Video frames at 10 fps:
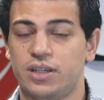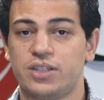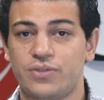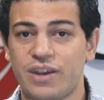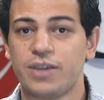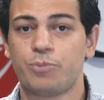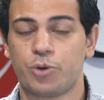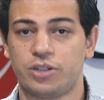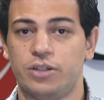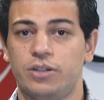It's very
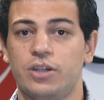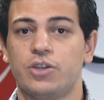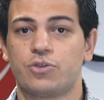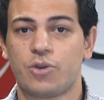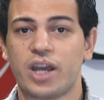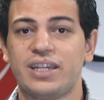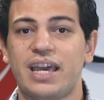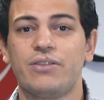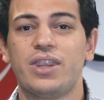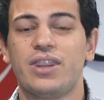important to write
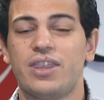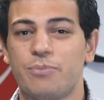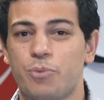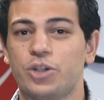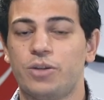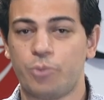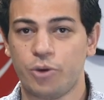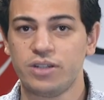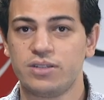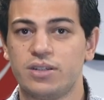down the important
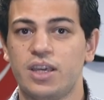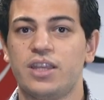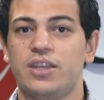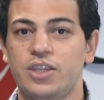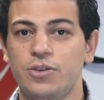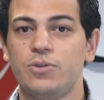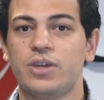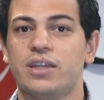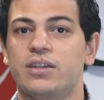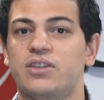points that you
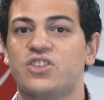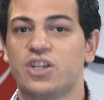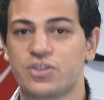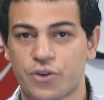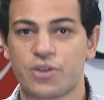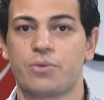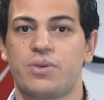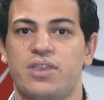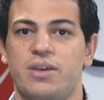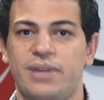can discuss further
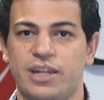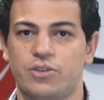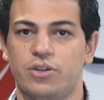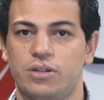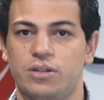with them later on.